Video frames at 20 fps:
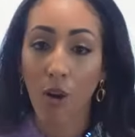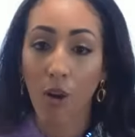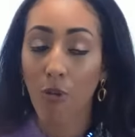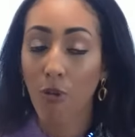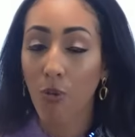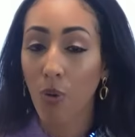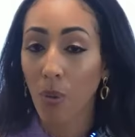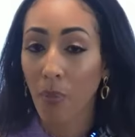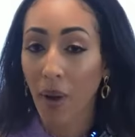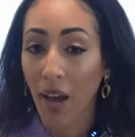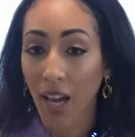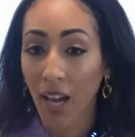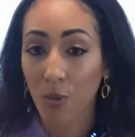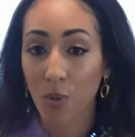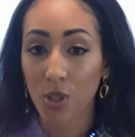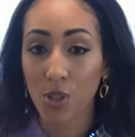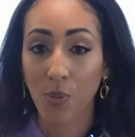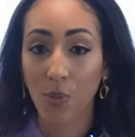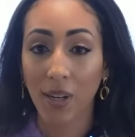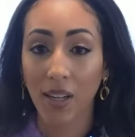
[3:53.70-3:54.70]
Form
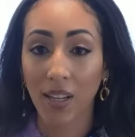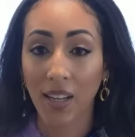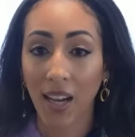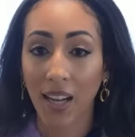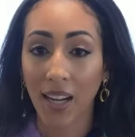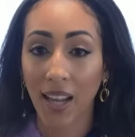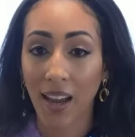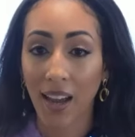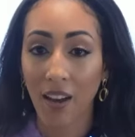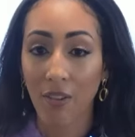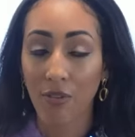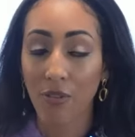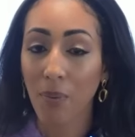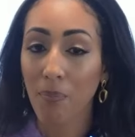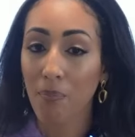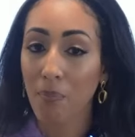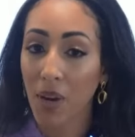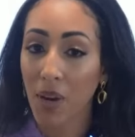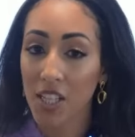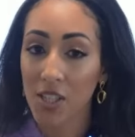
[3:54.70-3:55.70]
I-129F
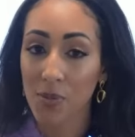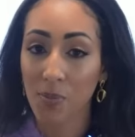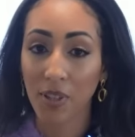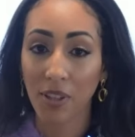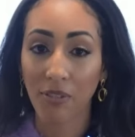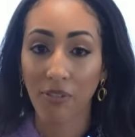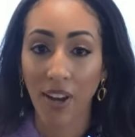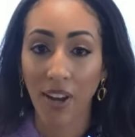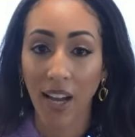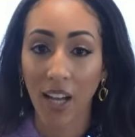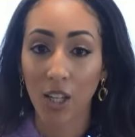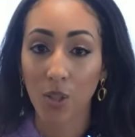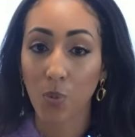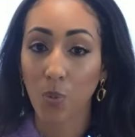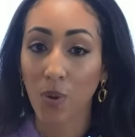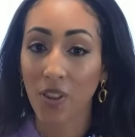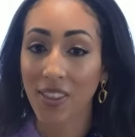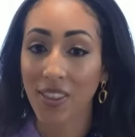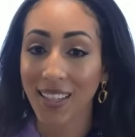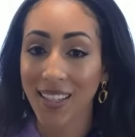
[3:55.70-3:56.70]
must be filed
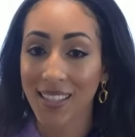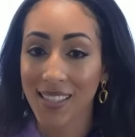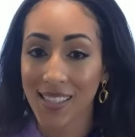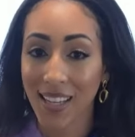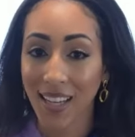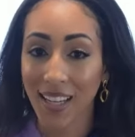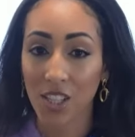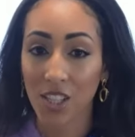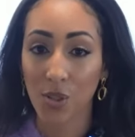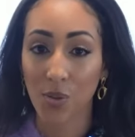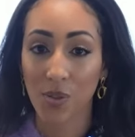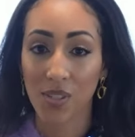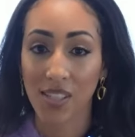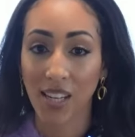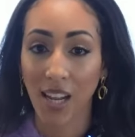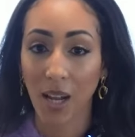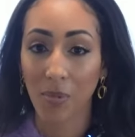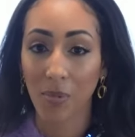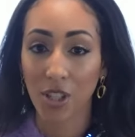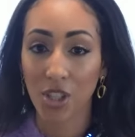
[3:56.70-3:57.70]
with the intent to
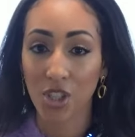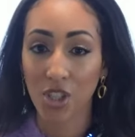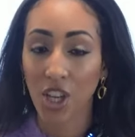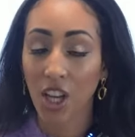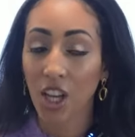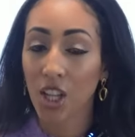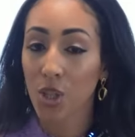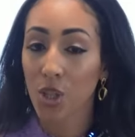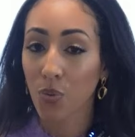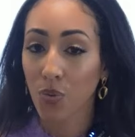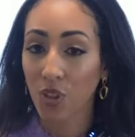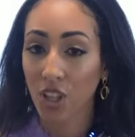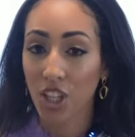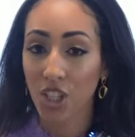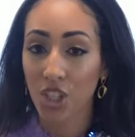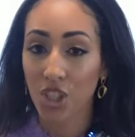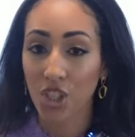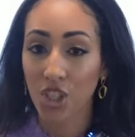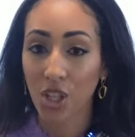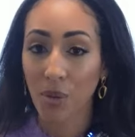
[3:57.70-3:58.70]
establish the
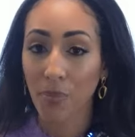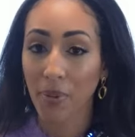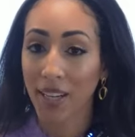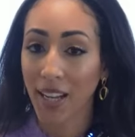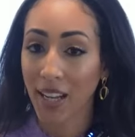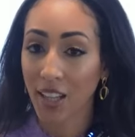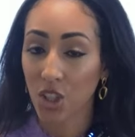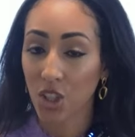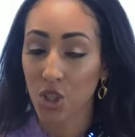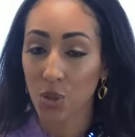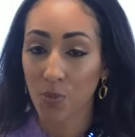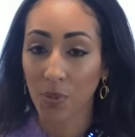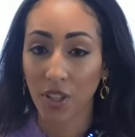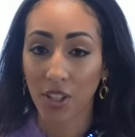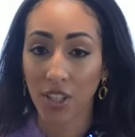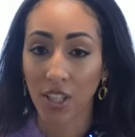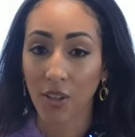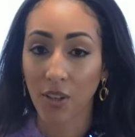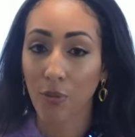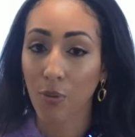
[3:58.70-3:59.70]
relationship and
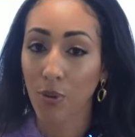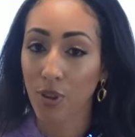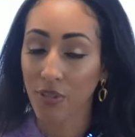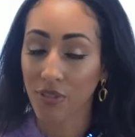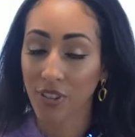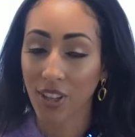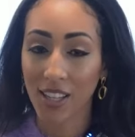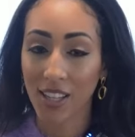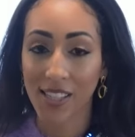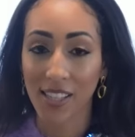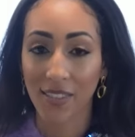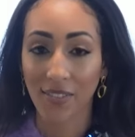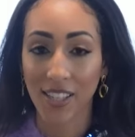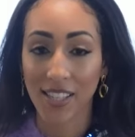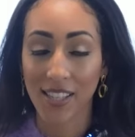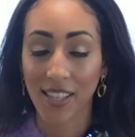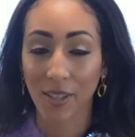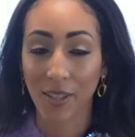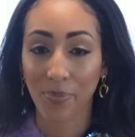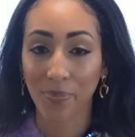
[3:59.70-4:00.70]
eligibility for the fiancé
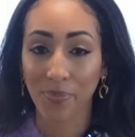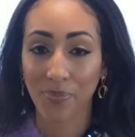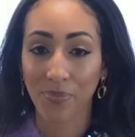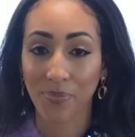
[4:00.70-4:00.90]
visa.